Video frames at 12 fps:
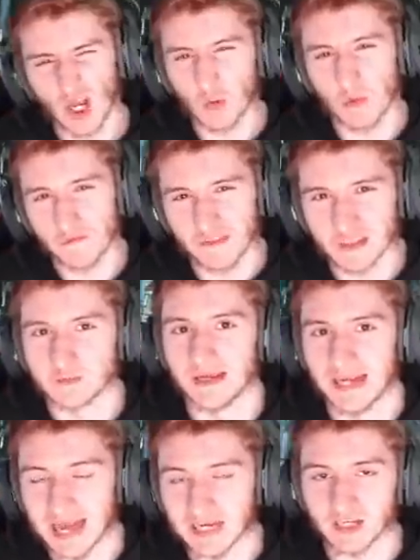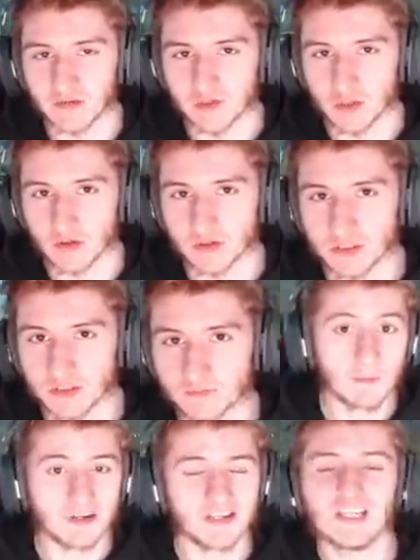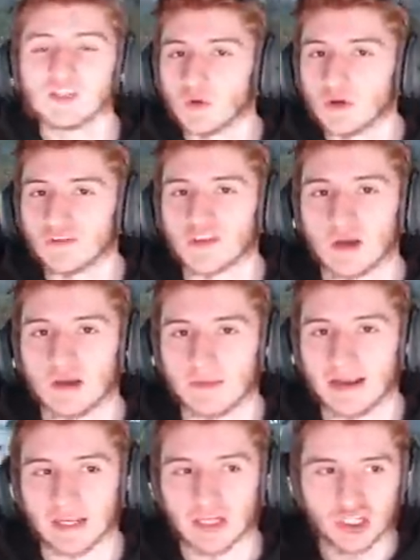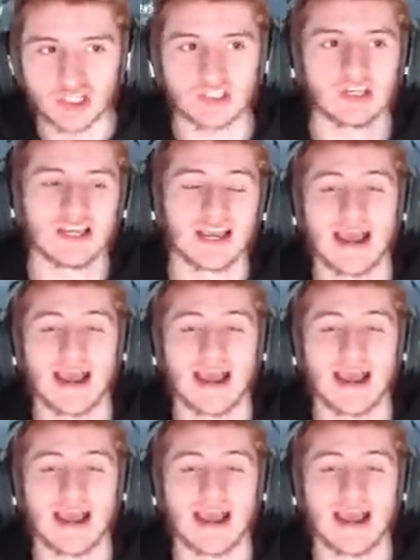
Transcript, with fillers: along with things being added of course. But it is worth going back and just seeing